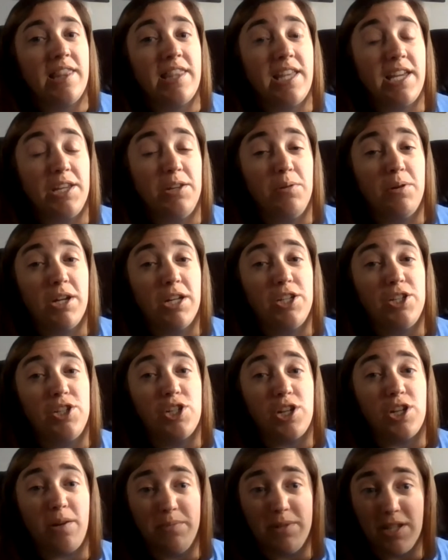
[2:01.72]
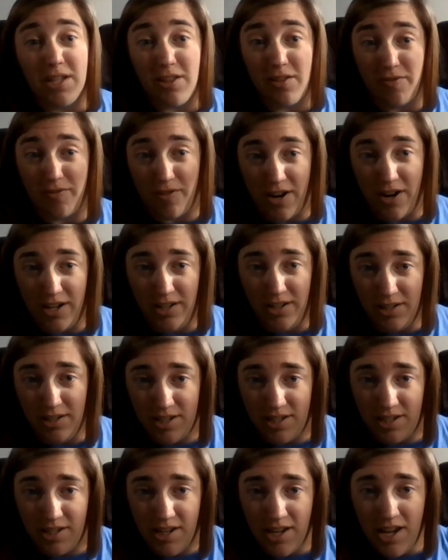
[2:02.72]
that you could jump to the
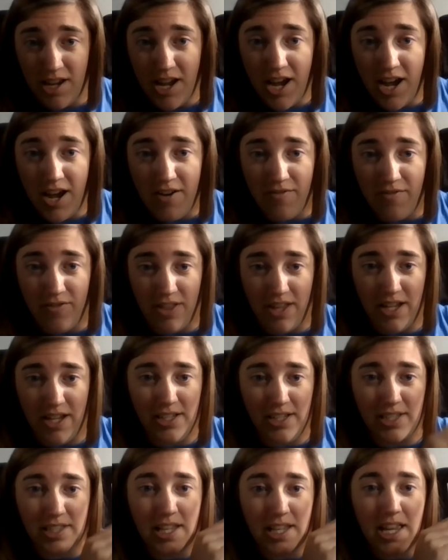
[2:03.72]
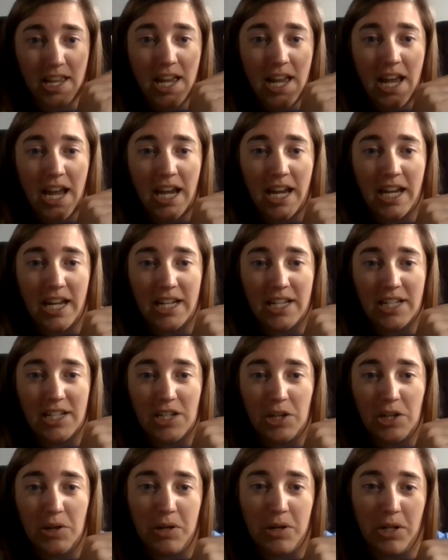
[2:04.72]
front of this and
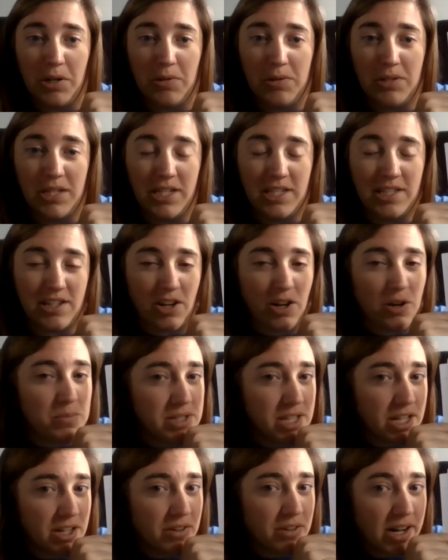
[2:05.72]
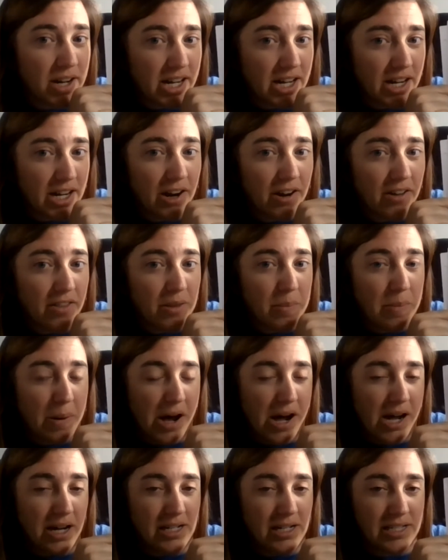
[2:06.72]
you could use these terms that are right here in the
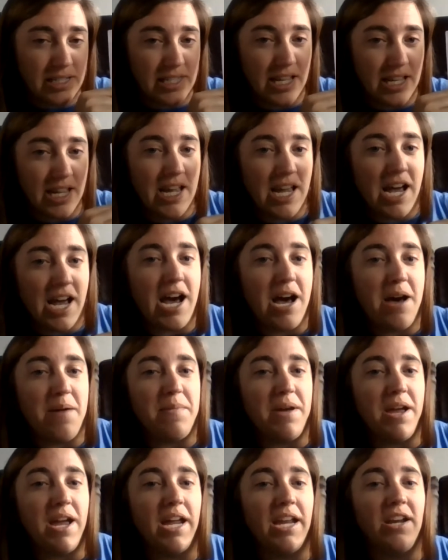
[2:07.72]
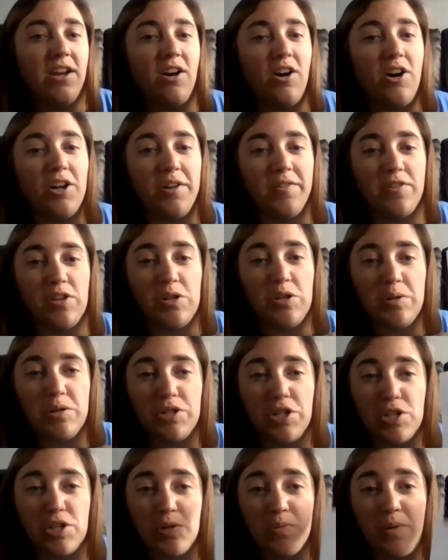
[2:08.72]
box. And all you have to do is
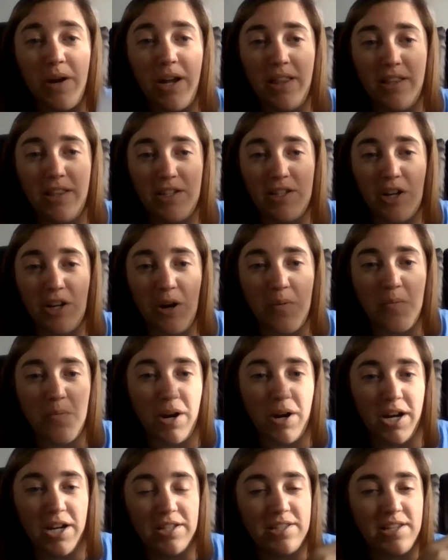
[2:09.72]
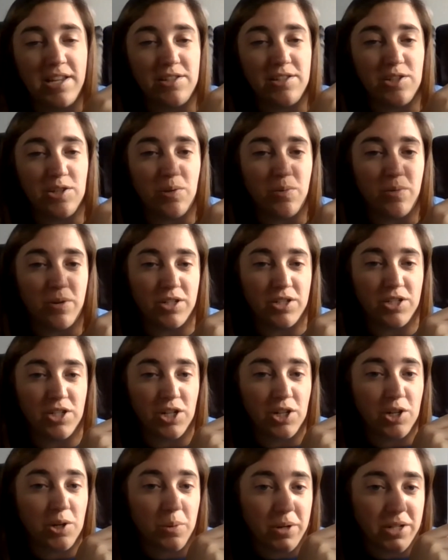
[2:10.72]
just write the term where it says
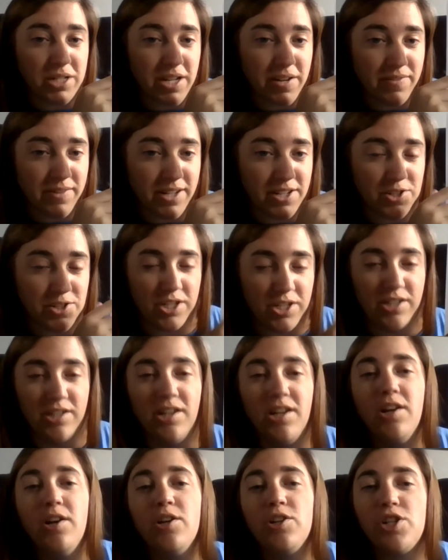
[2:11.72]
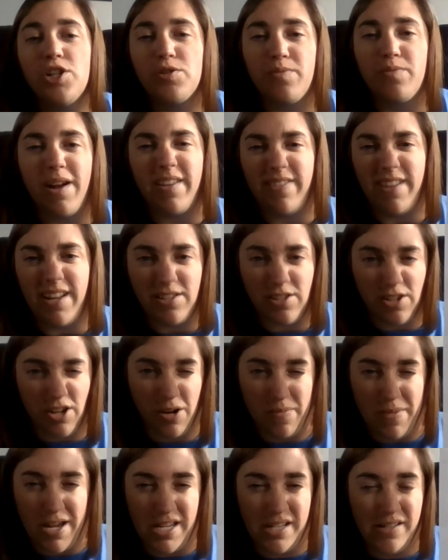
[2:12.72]
your definition. Just write that
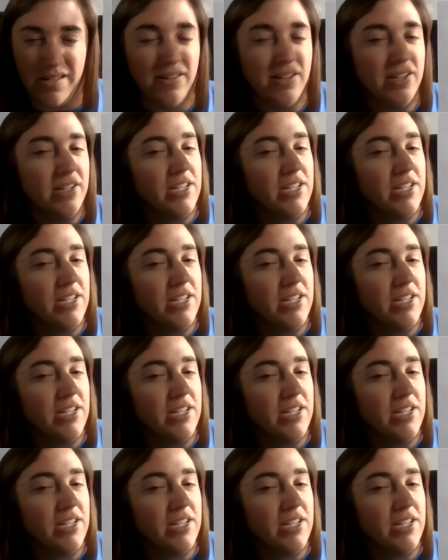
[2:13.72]
term in.